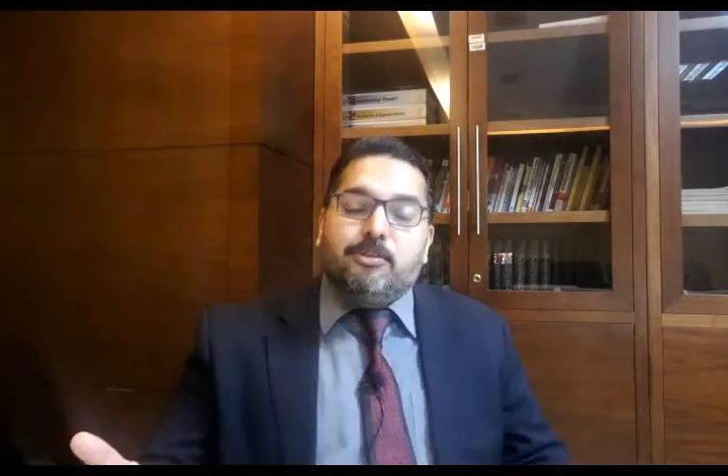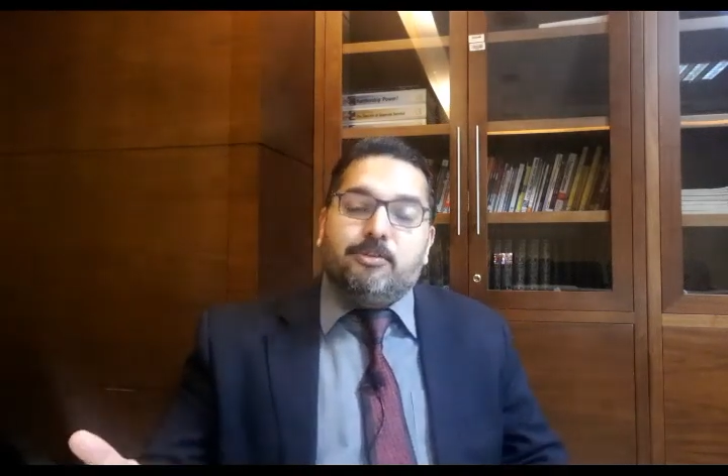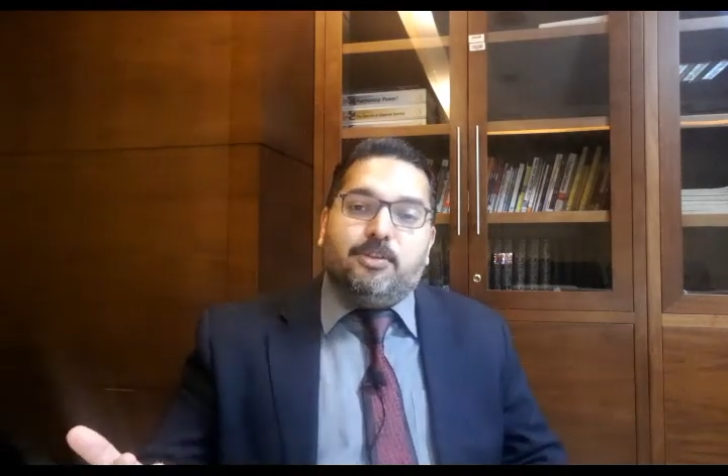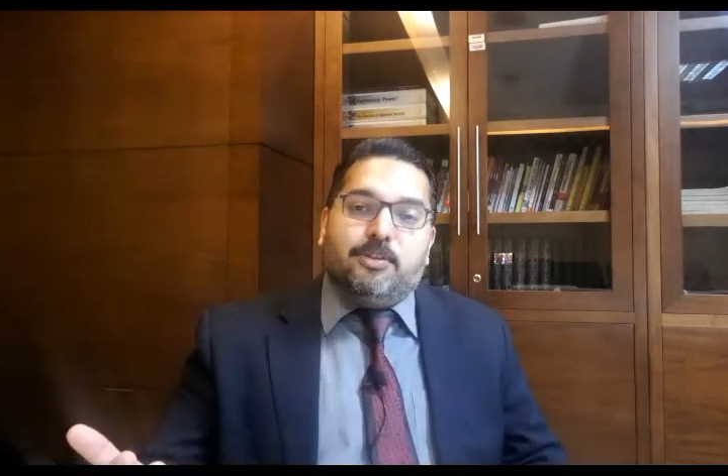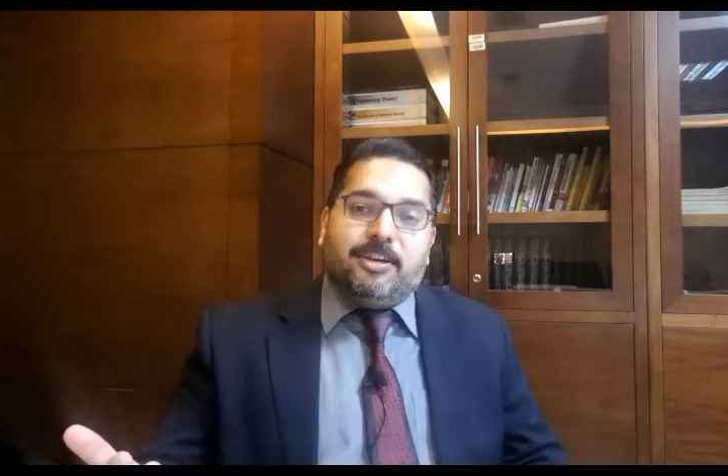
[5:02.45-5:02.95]

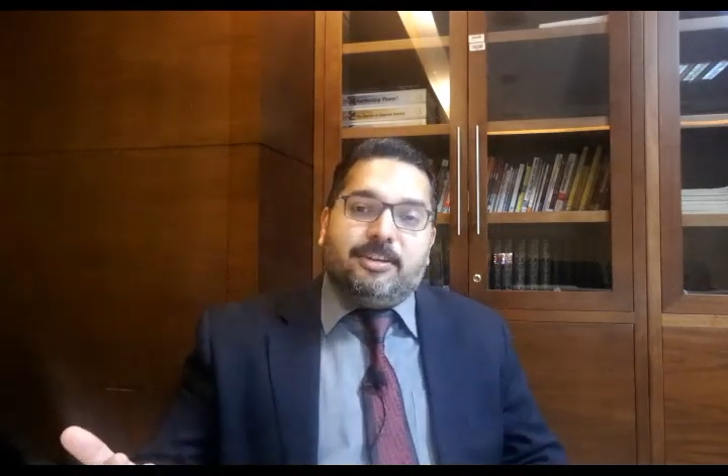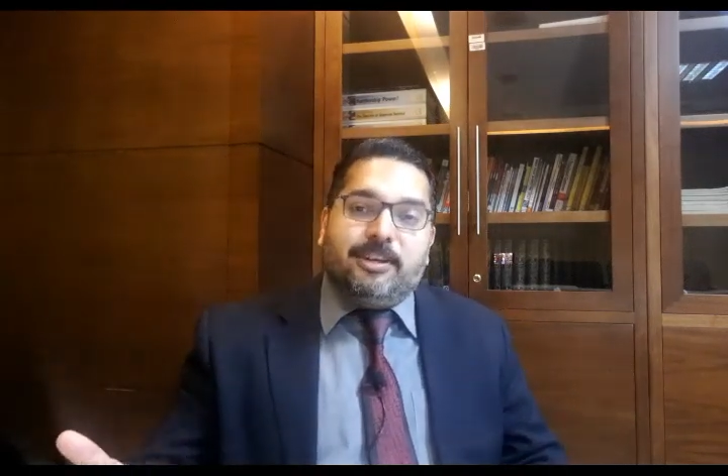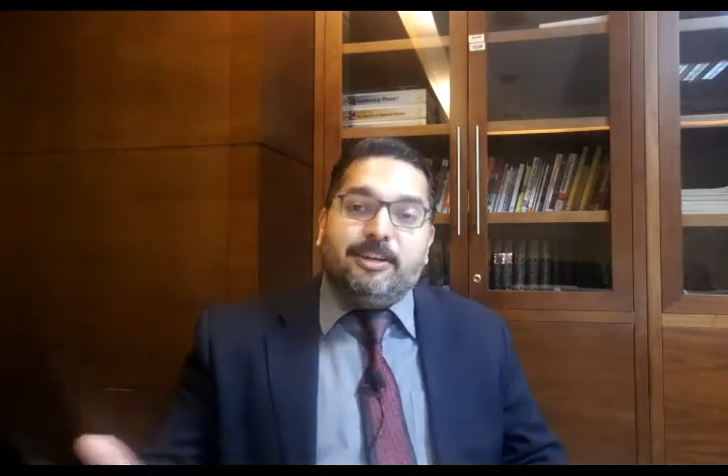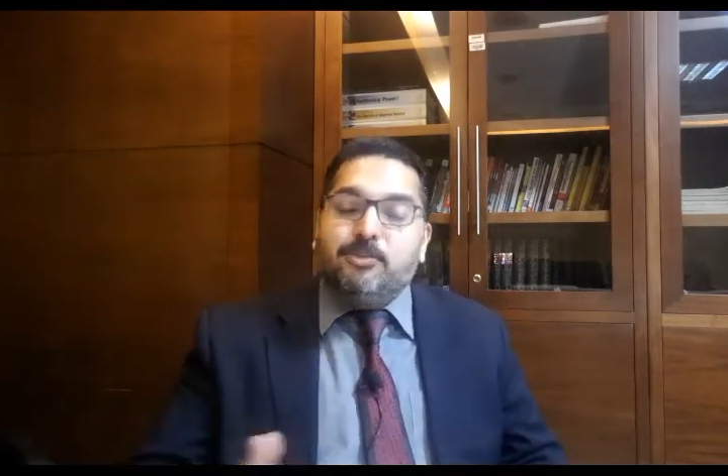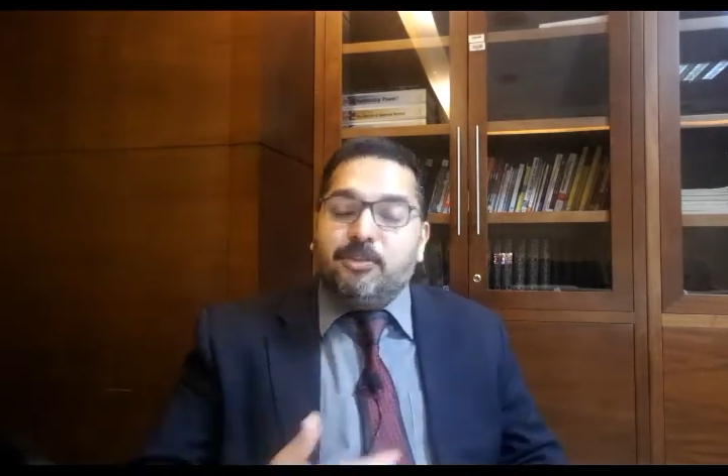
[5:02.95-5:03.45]
going to
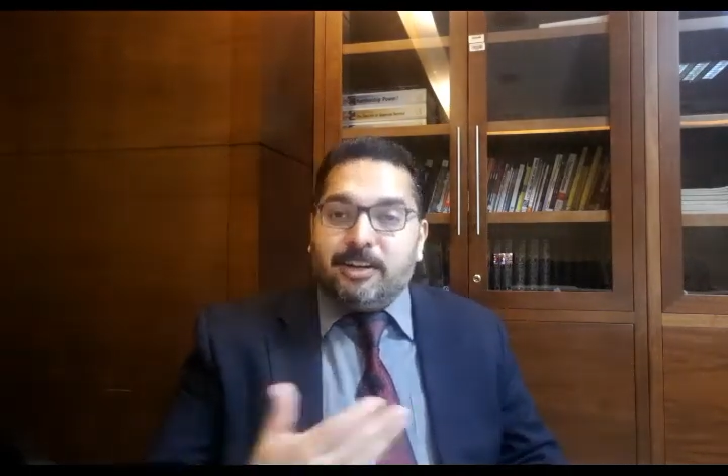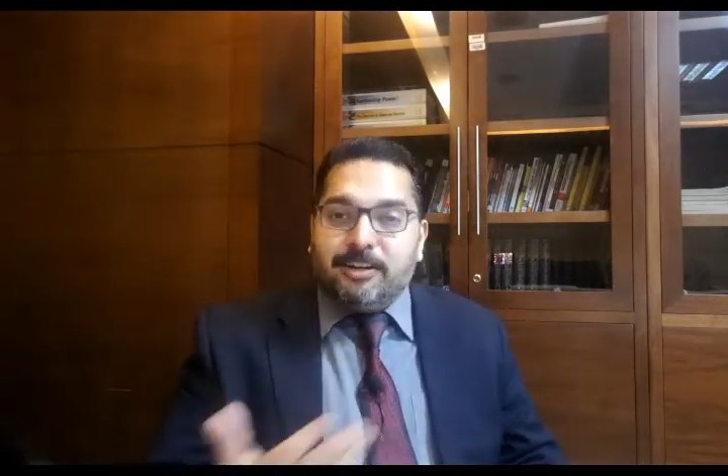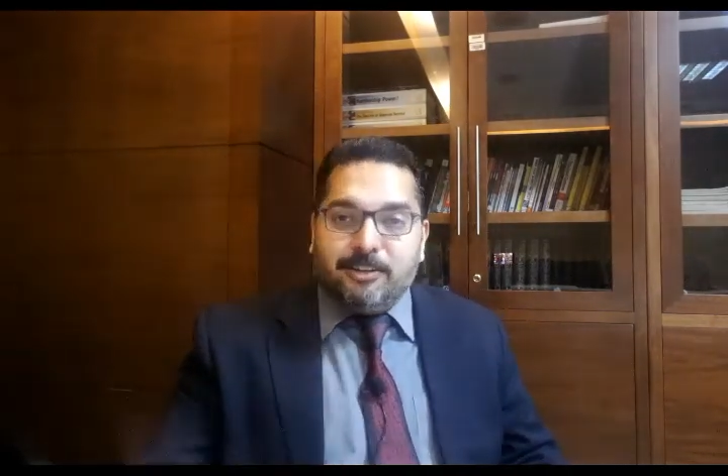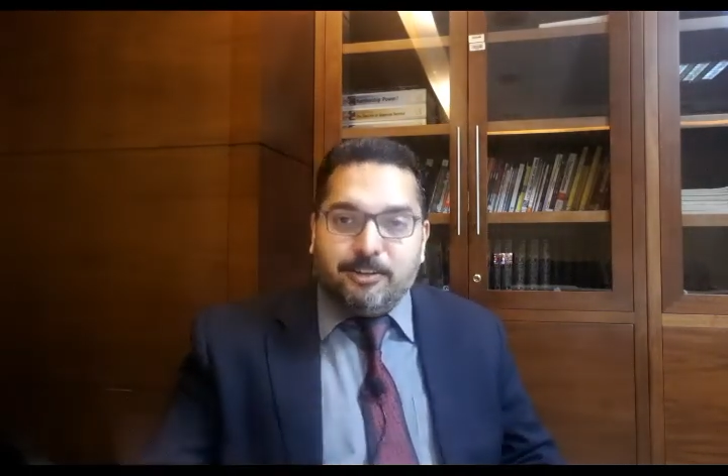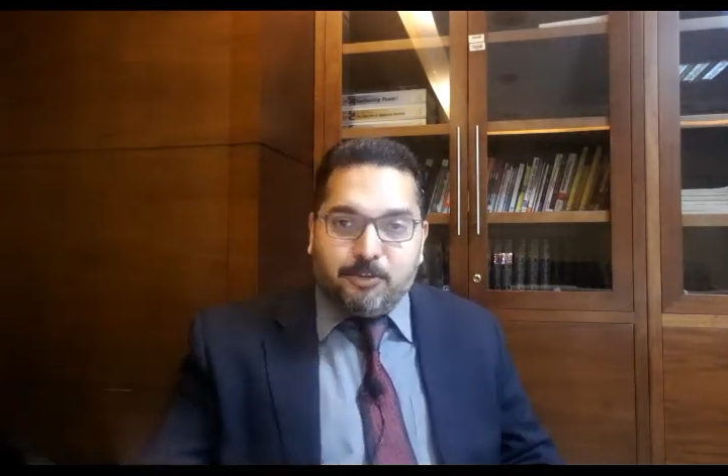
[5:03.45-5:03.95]
take to
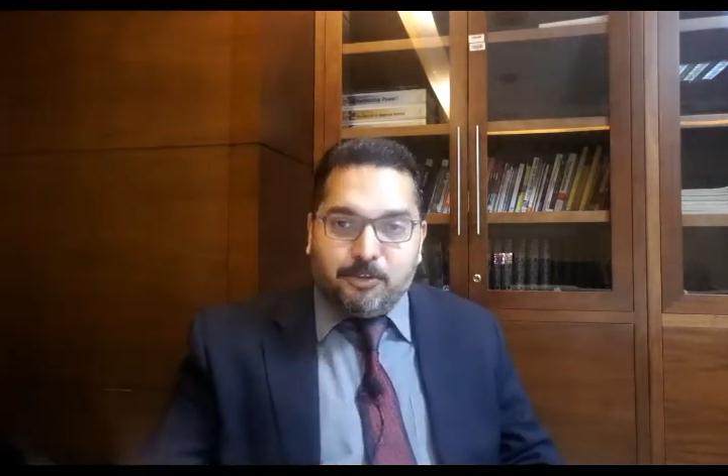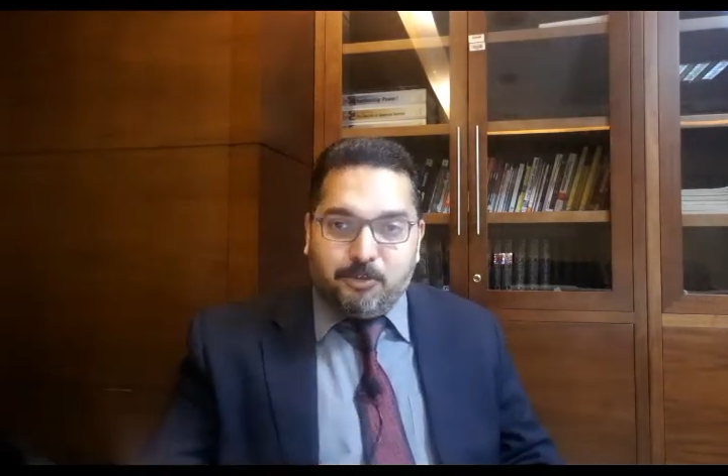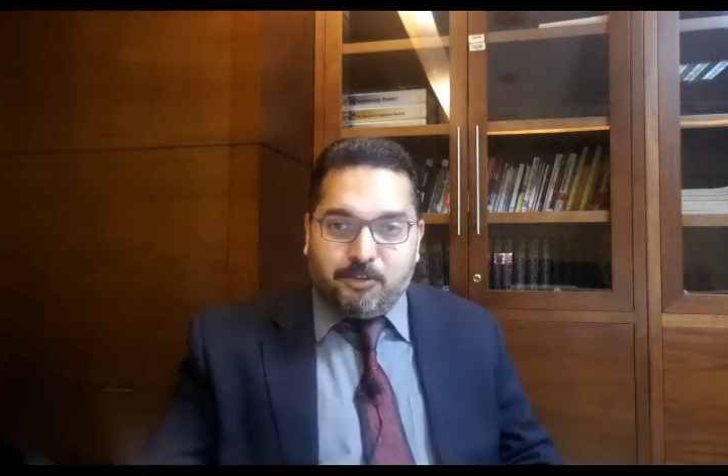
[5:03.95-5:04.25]
learn these 2